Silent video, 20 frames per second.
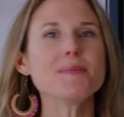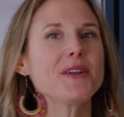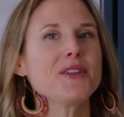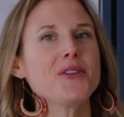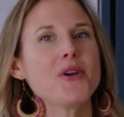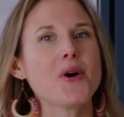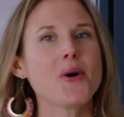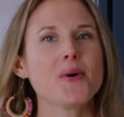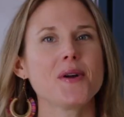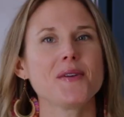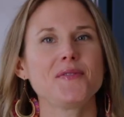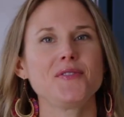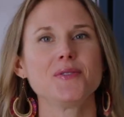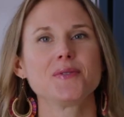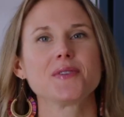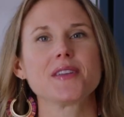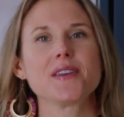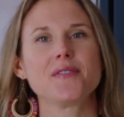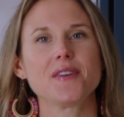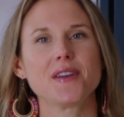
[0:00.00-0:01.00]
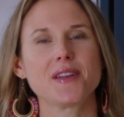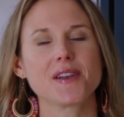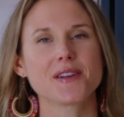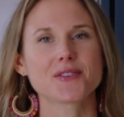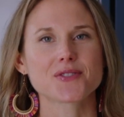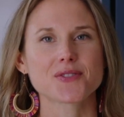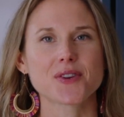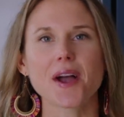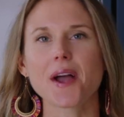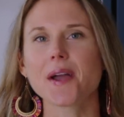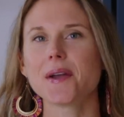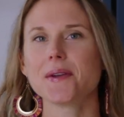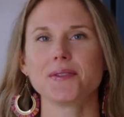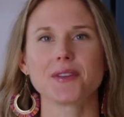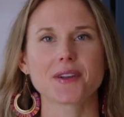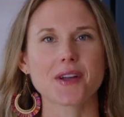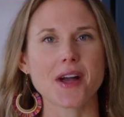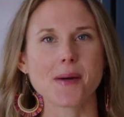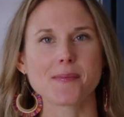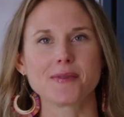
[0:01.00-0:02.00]
me know if you give it a try in the
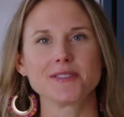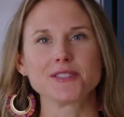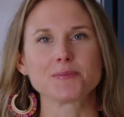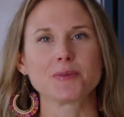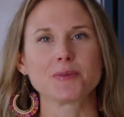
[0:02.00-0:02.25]
comments